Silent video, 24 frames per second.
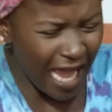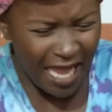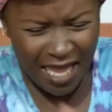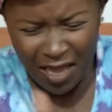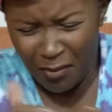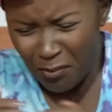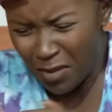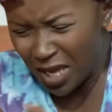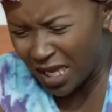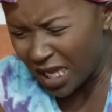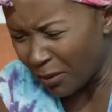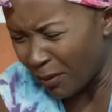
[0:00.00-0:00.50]
I
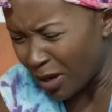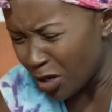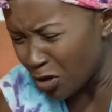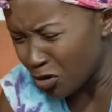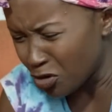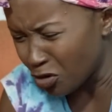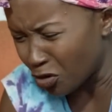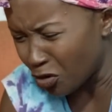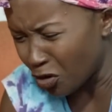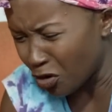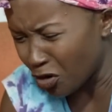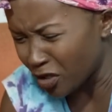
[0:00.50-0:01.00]
am making my
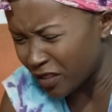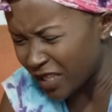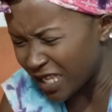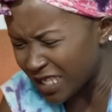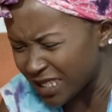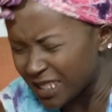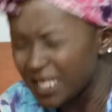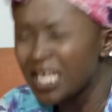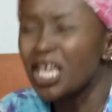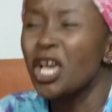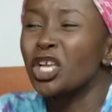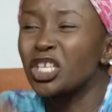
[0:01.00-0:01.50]
own
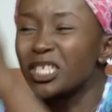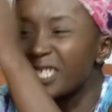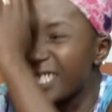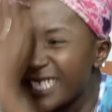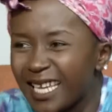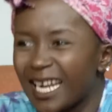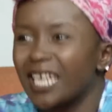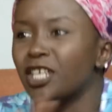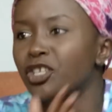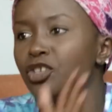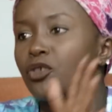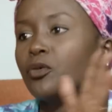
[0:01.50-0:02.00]
clothes.
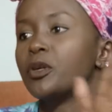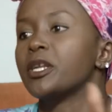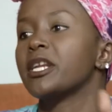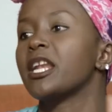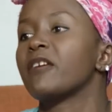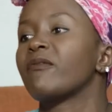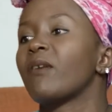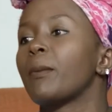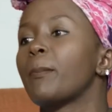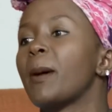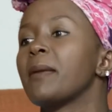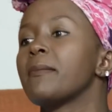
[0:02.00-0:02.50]
Gerald, you will
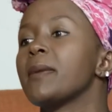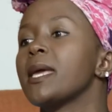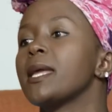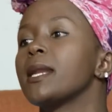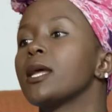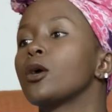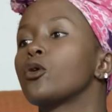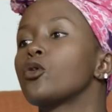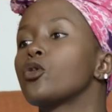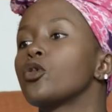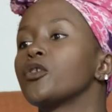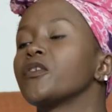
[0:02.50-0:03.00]
never buy me
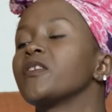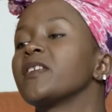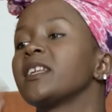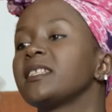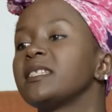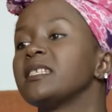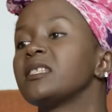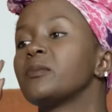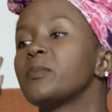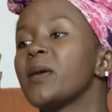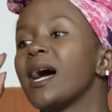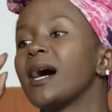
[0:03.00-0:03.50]
any clothes.
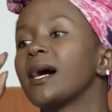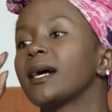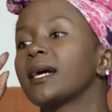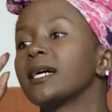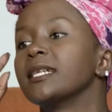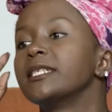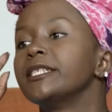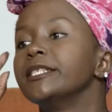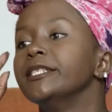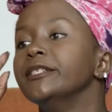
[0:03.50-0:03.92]
Let it be a handkerchief.